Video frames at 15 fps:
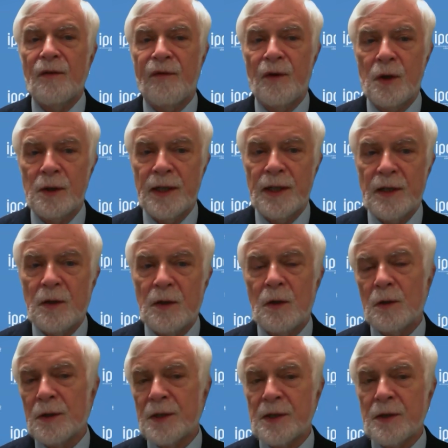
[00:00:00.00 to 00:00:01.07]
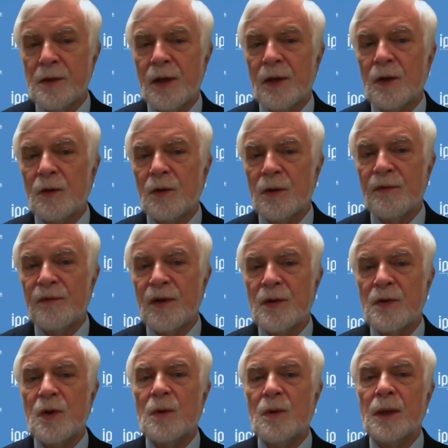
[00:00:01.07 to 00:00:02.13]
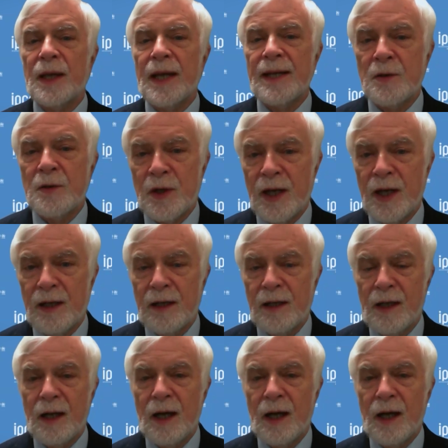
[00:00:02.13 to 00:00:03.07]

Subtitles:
Falling costs and the growth of renewable energy